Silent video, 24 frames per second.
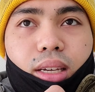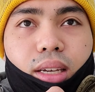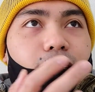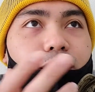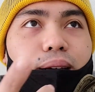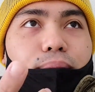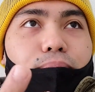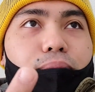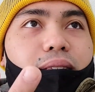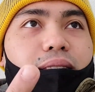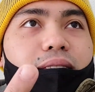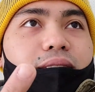I
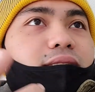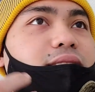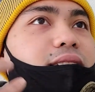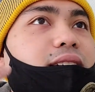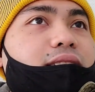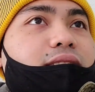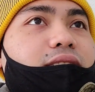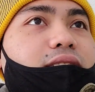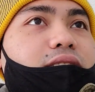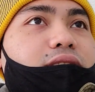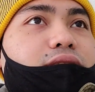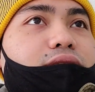mean, the
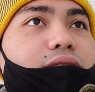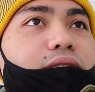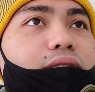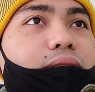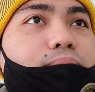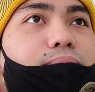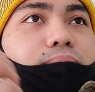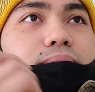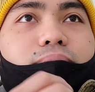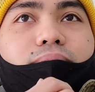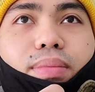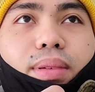chances of
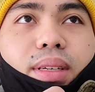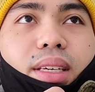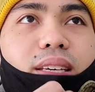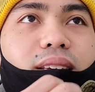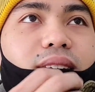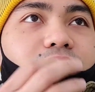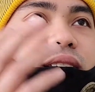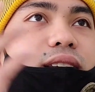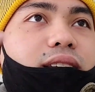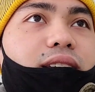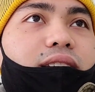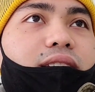him being
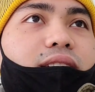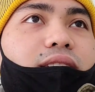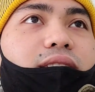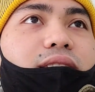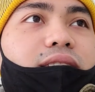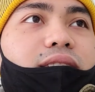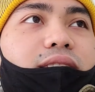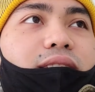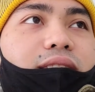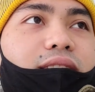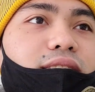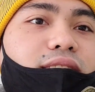here
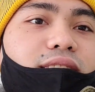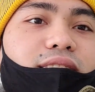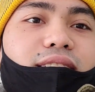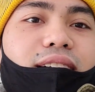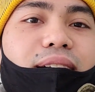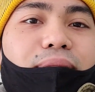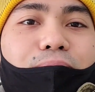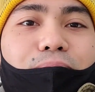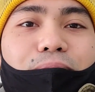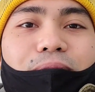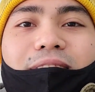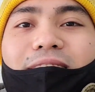in this
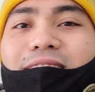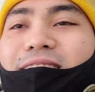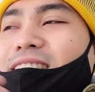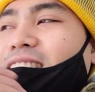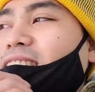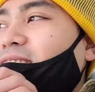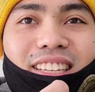time window,